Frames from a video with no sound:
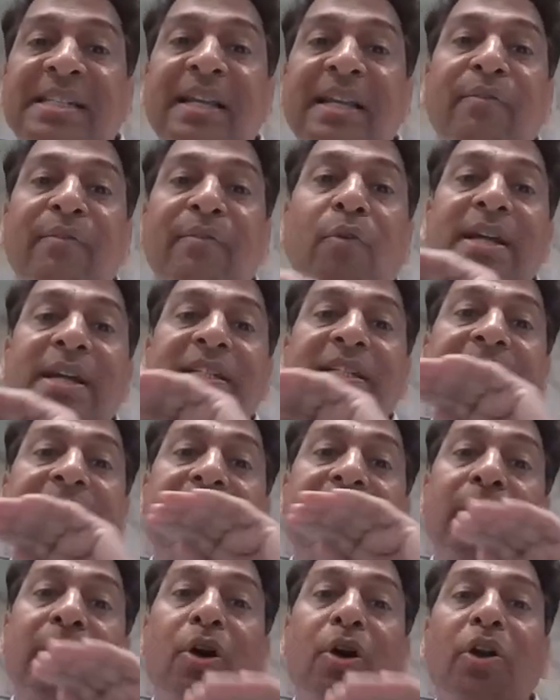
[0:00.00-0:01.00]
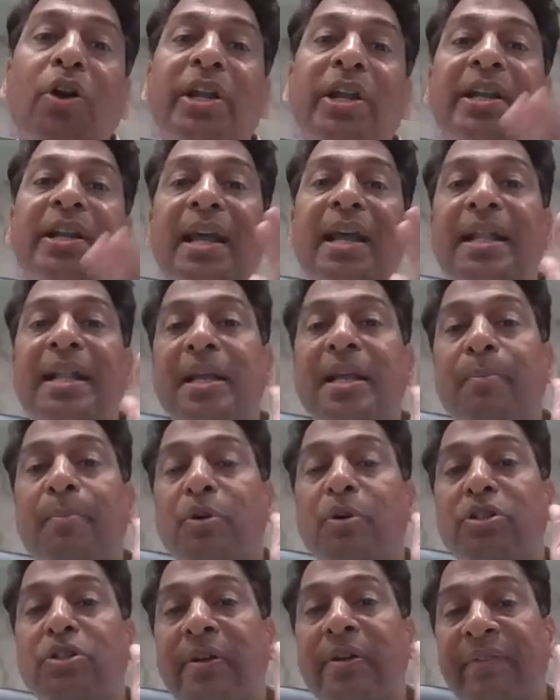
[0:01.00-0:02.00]
invoice recorded in the
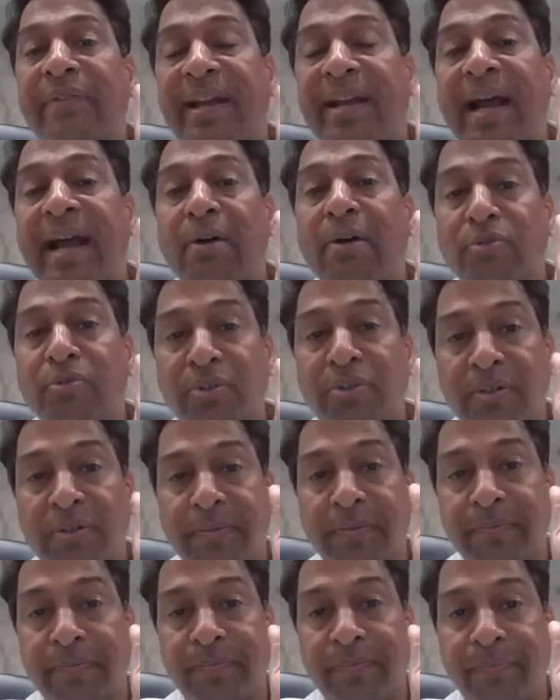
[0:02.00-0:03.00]
books of accounts,